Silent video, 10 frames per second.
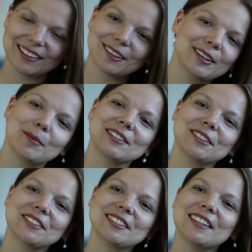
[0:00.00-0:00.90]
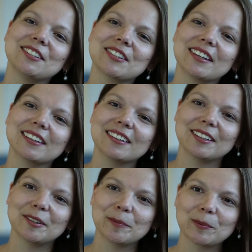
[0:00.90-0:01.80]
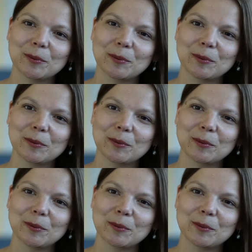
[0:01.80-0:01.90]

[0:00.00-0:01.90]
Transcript: economics of East Asia,